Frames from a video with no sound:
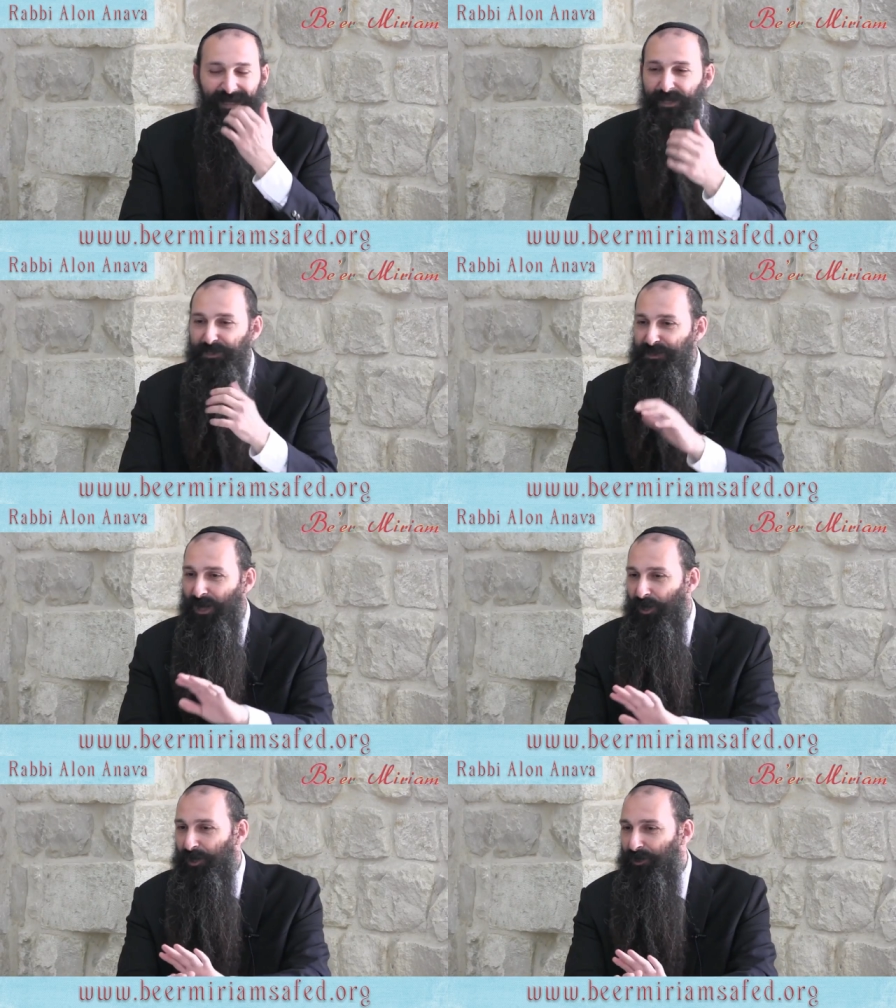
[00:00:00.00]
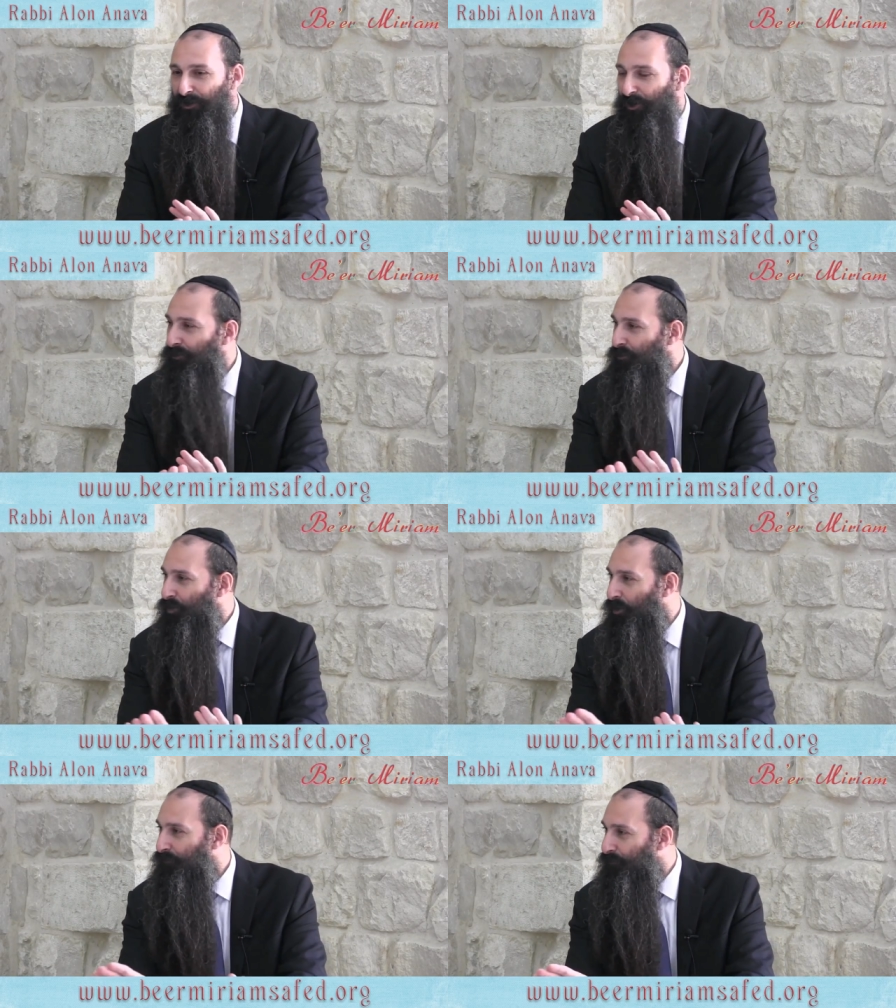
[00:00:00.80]
it started on the
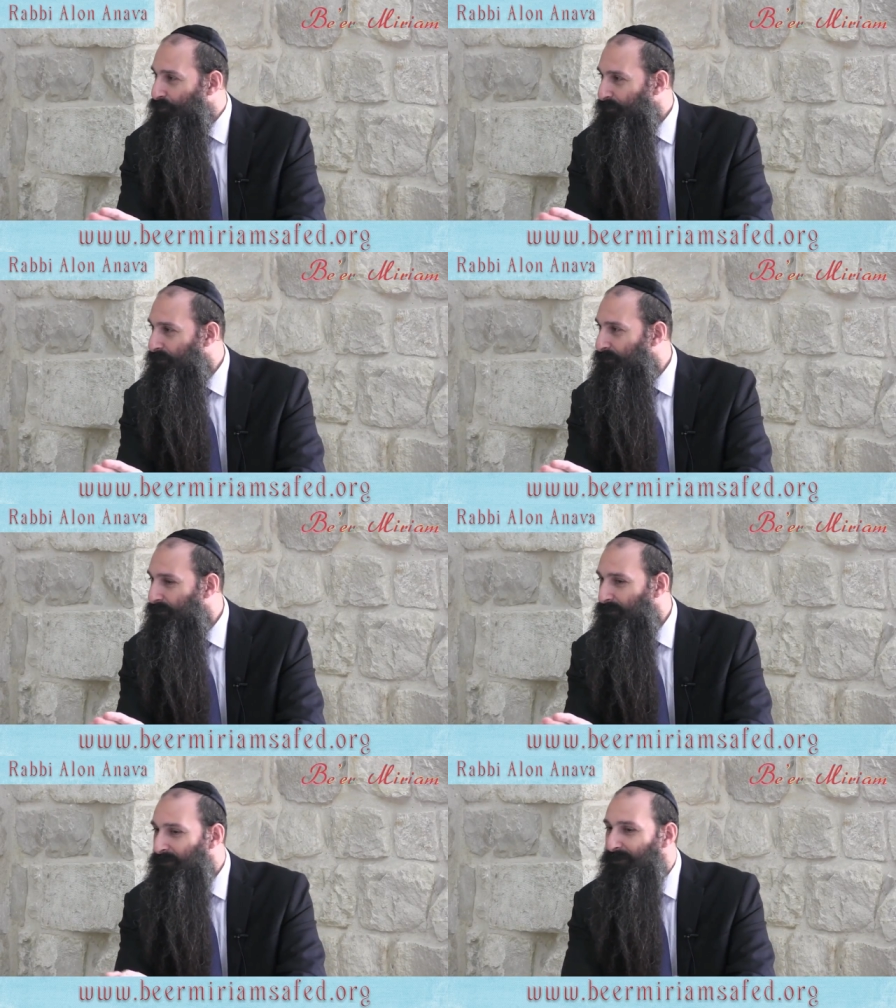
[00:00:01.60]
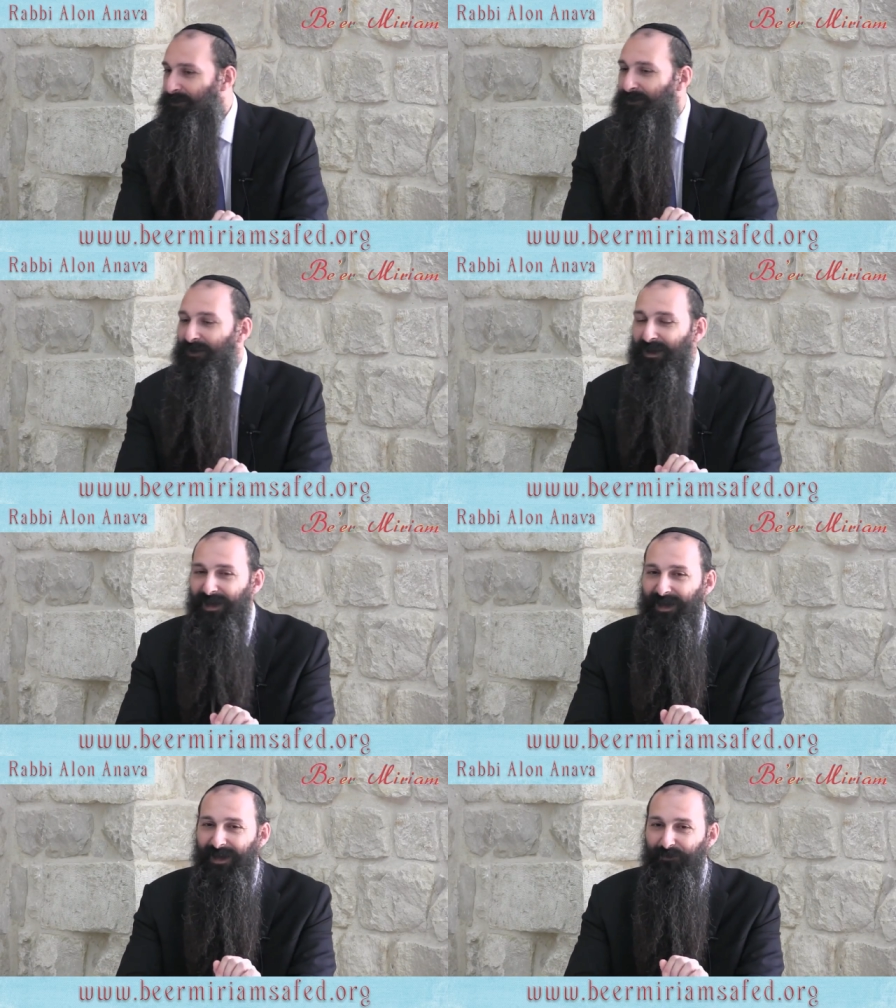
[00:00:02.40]
wrong foot
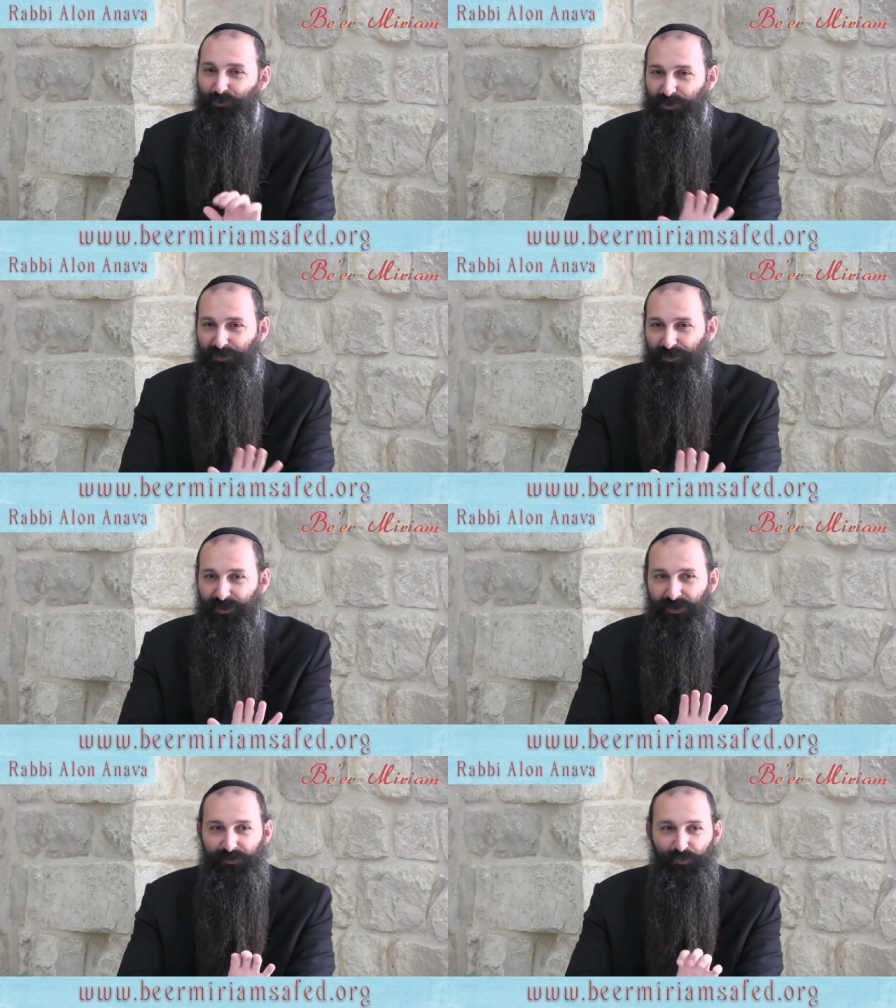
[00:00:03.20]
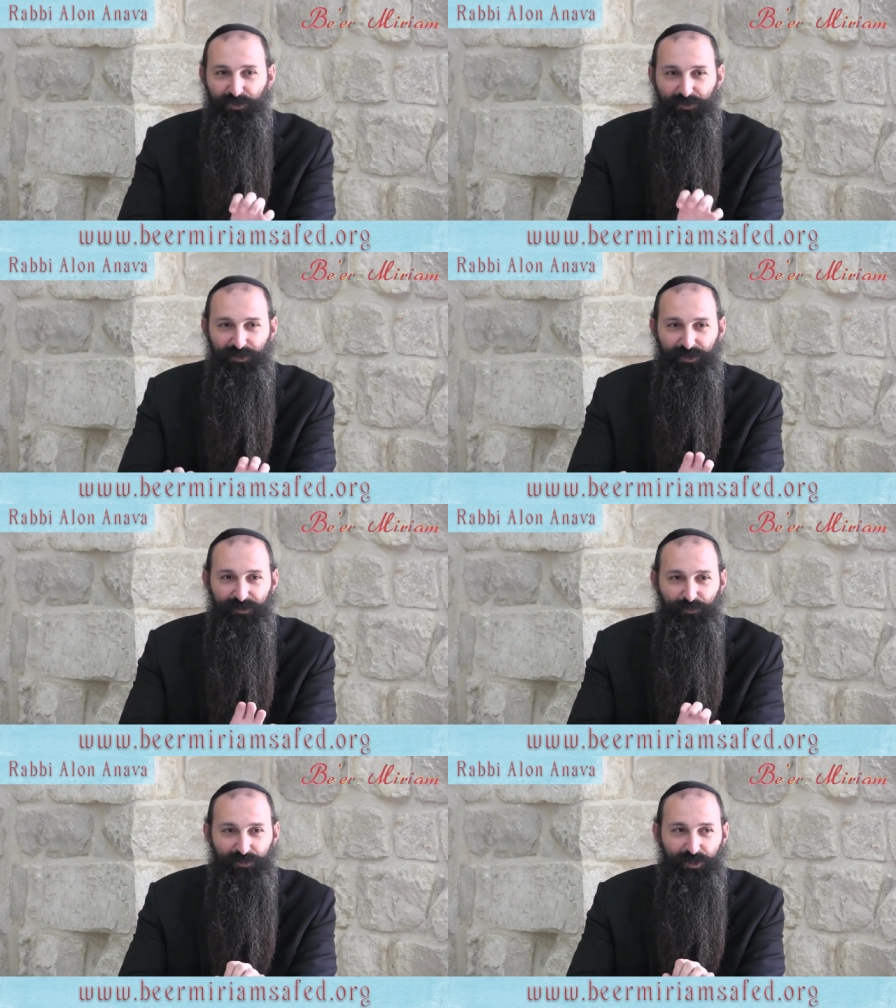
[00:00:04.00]
and with the, with
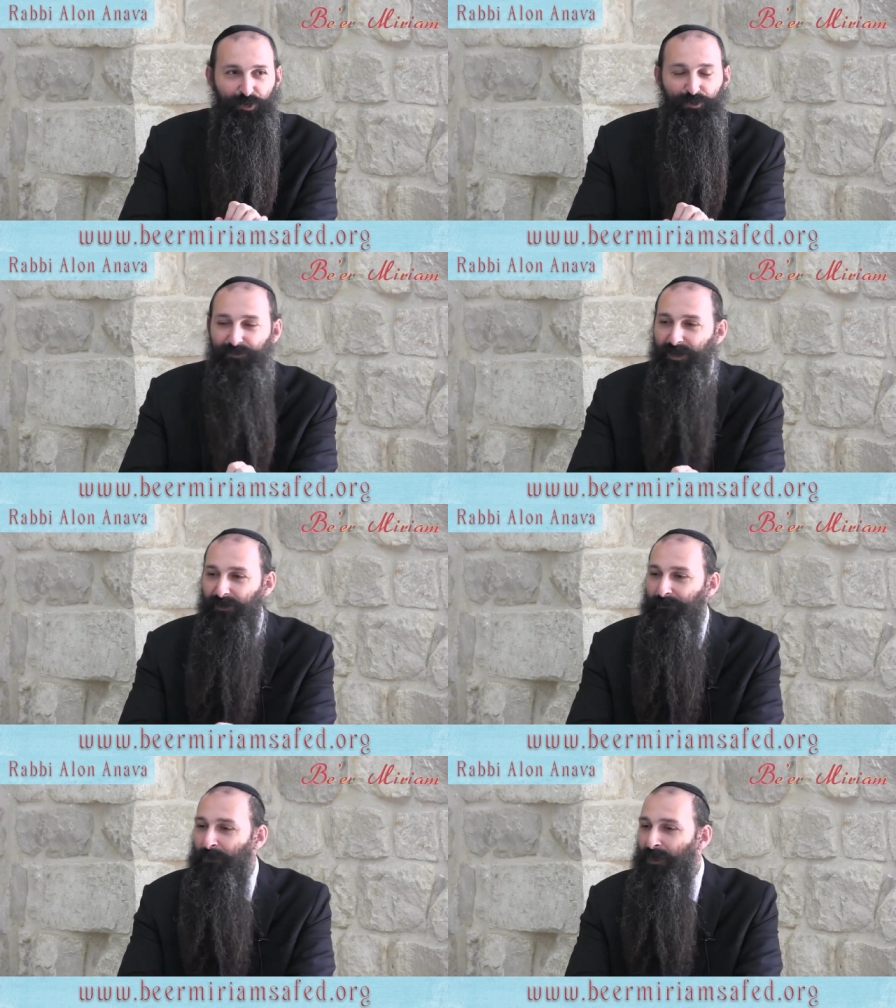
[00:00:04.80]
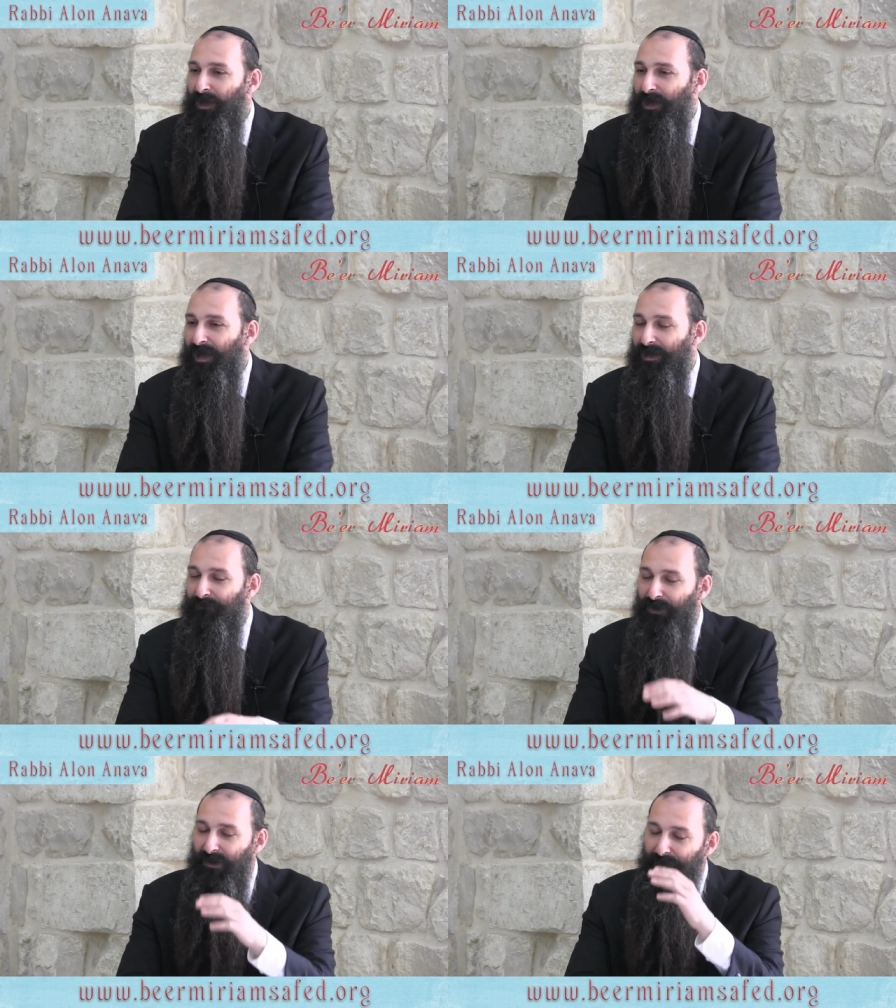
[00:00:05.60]
the, with the girl there. And
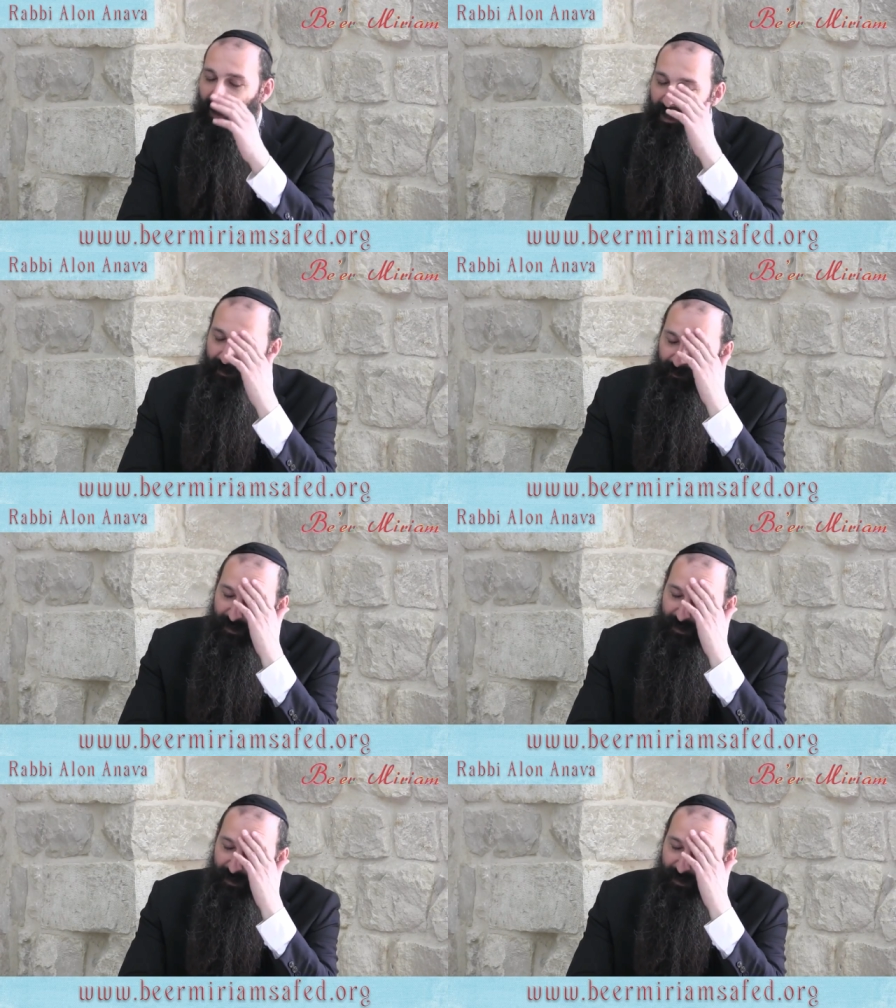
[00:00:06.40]
in my mind